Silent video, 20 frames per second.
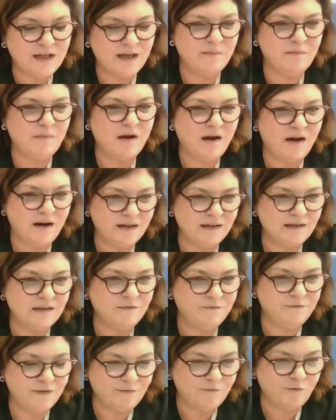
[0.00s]
them are in
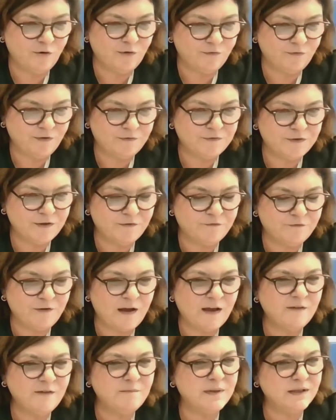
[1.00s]
the Fit for
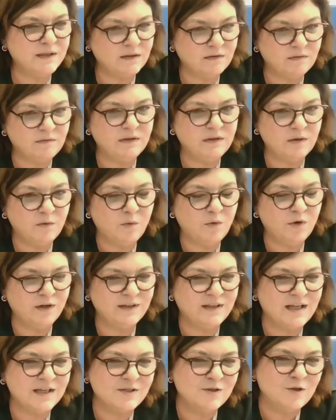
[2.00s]
55, but the
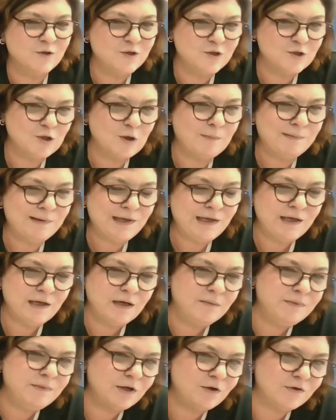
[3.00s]
work does not stop
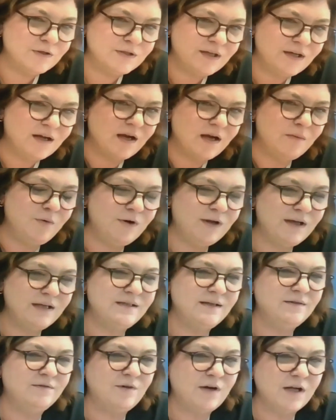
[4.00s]
here, because
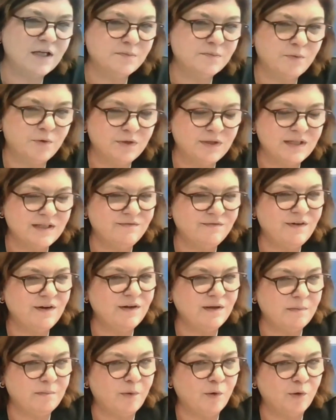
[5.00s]
decarbonizing transport is
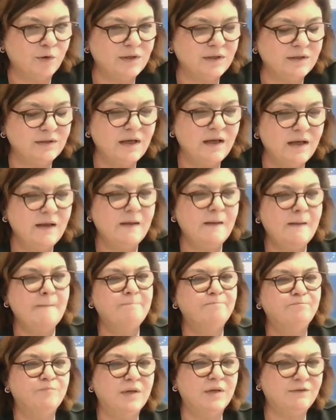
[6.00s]
very important,
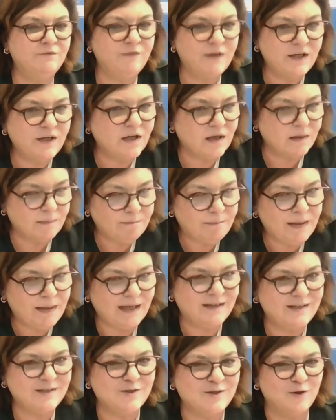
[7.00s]
but very
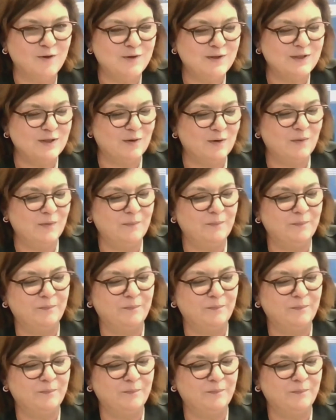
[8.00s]
complex also.